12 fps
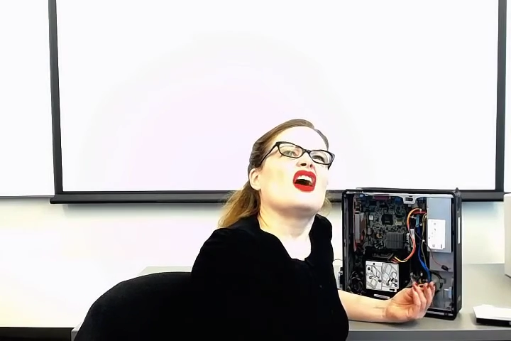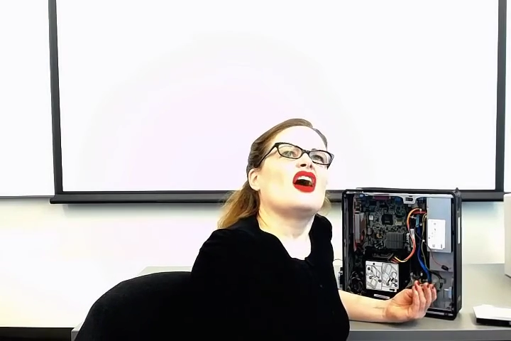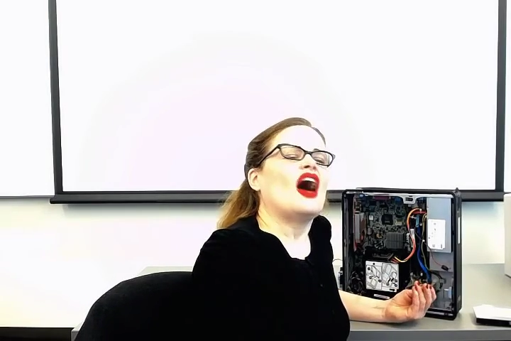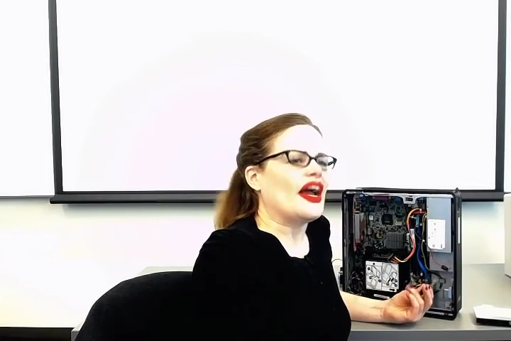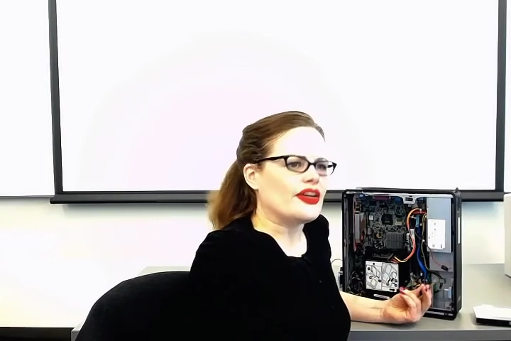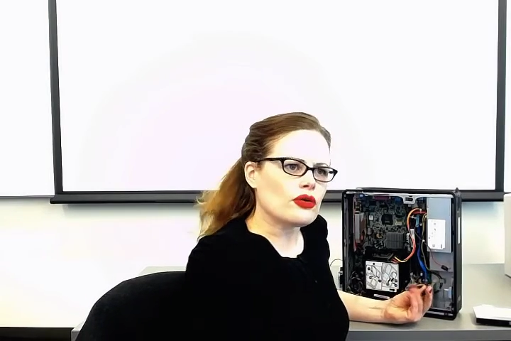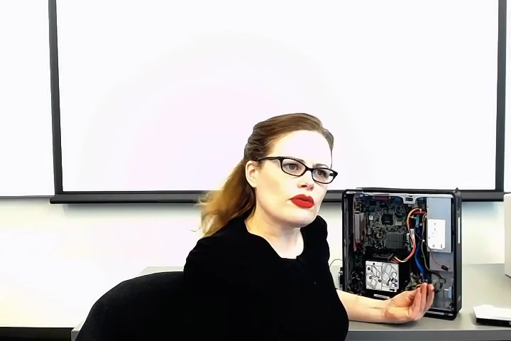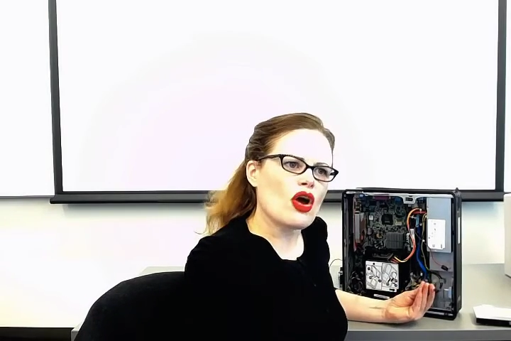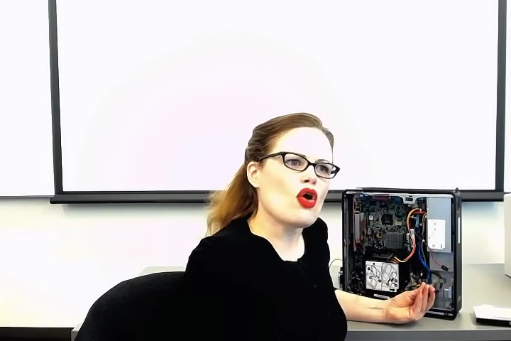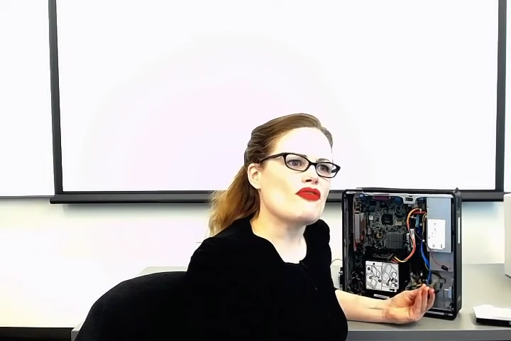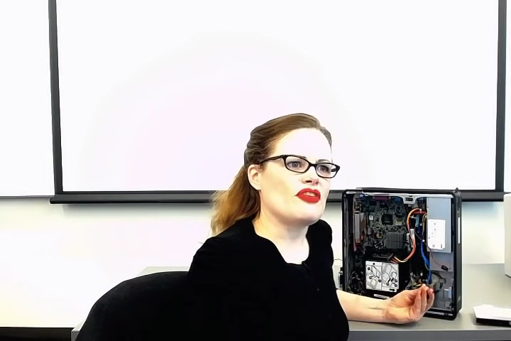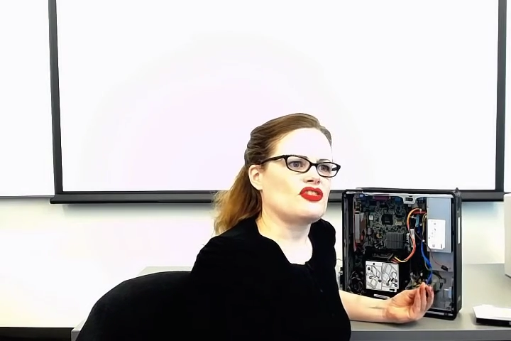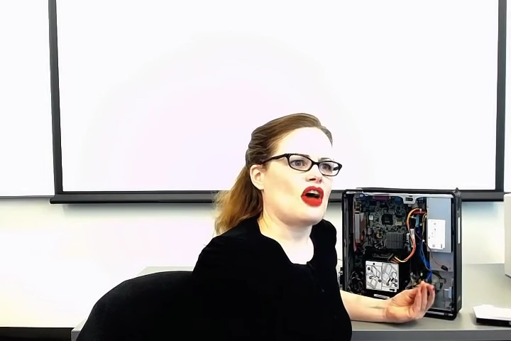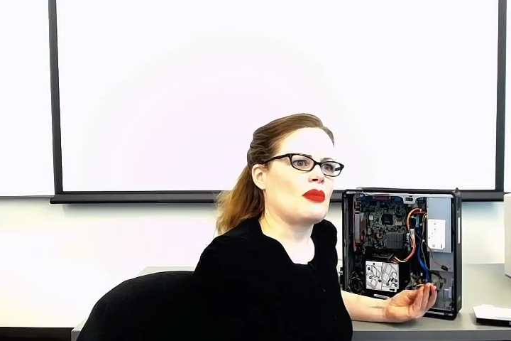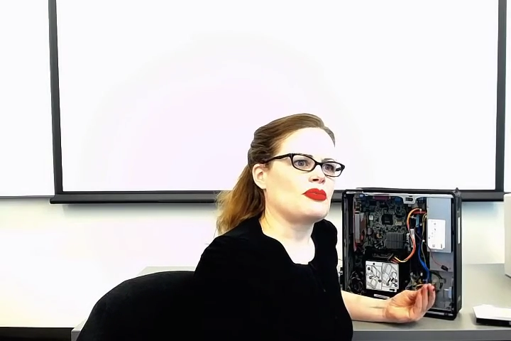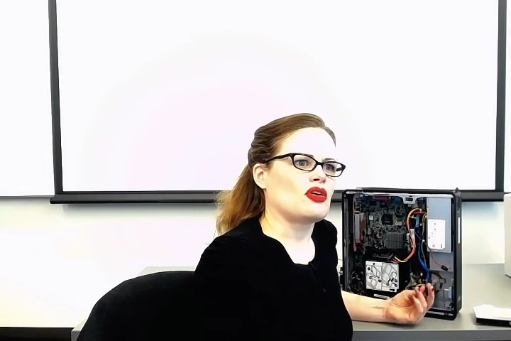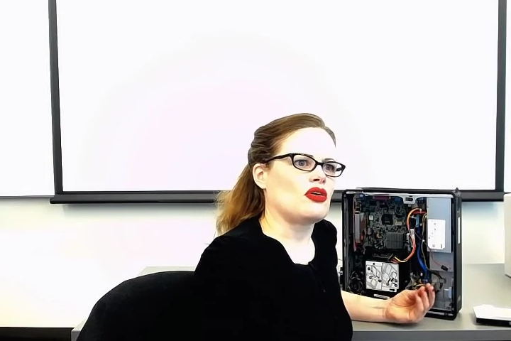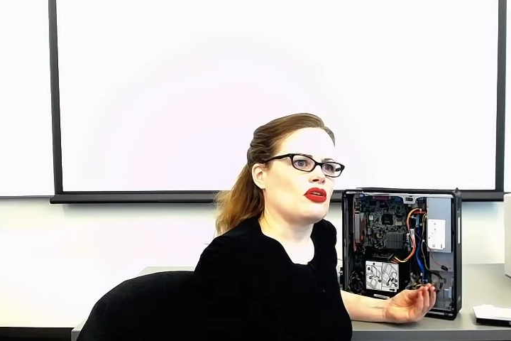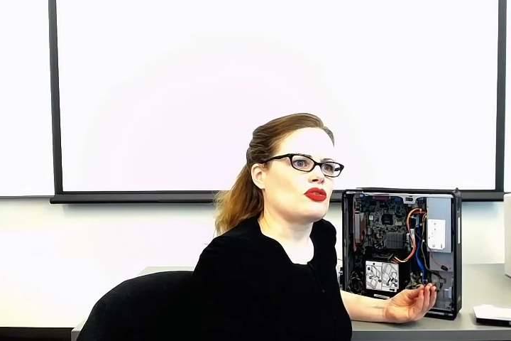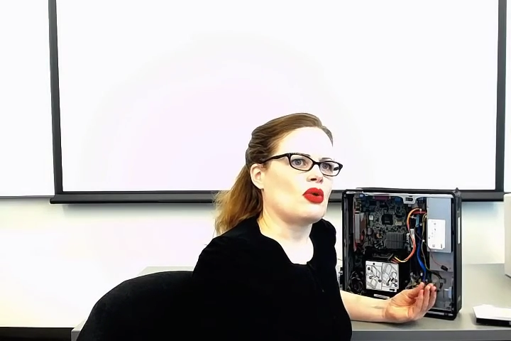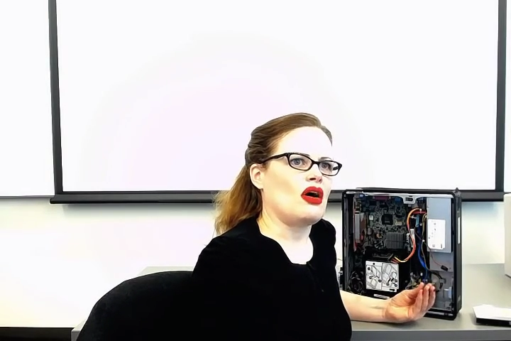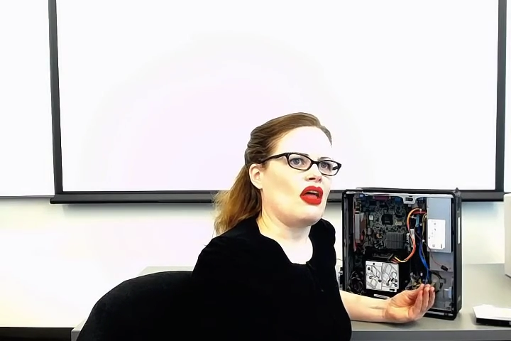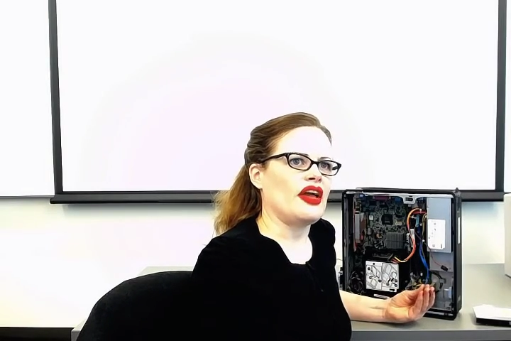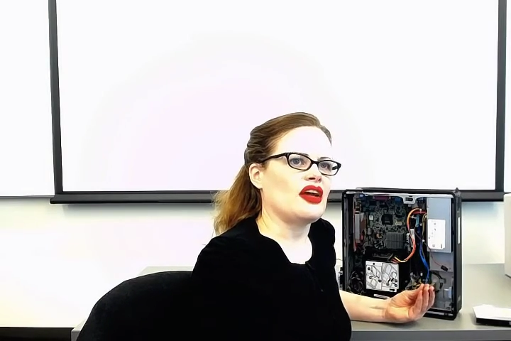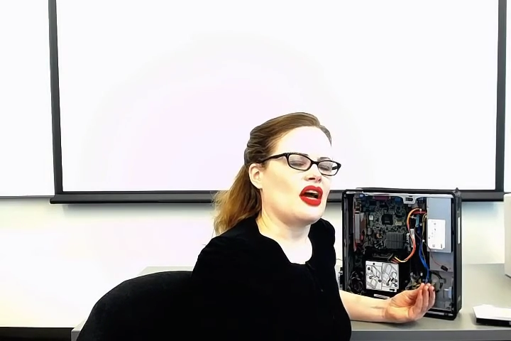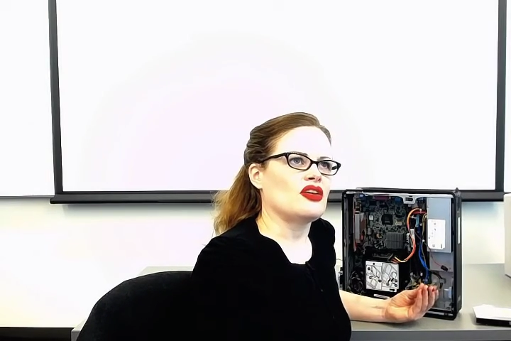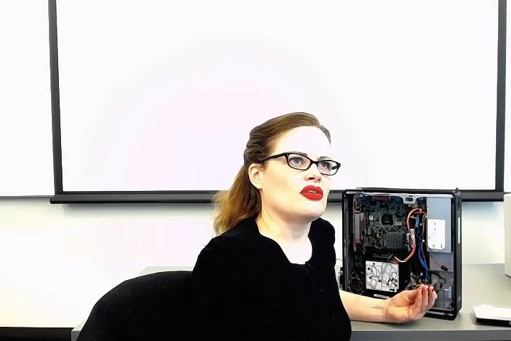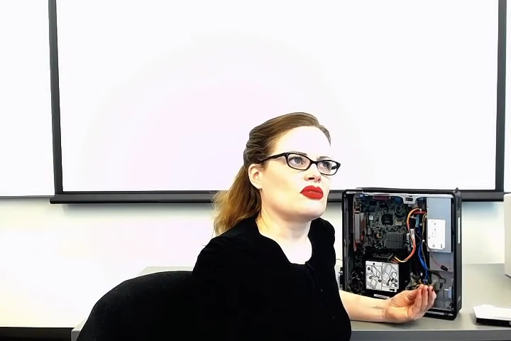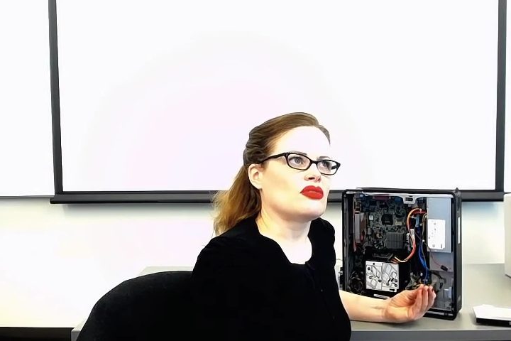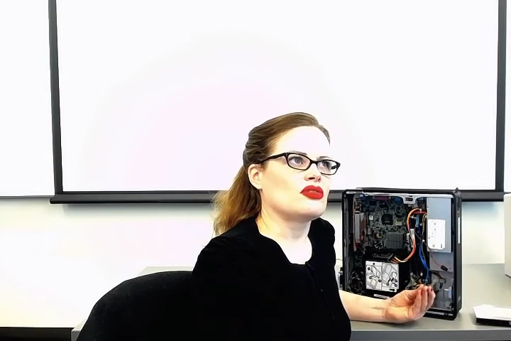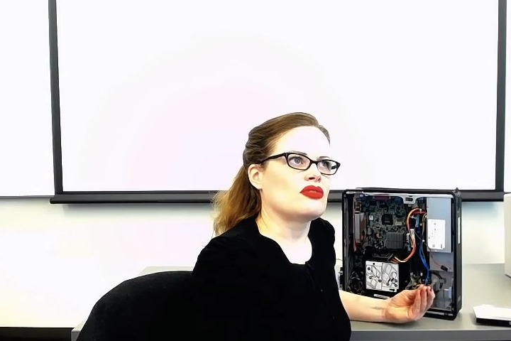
I don't know if it's optical as well. I, I don't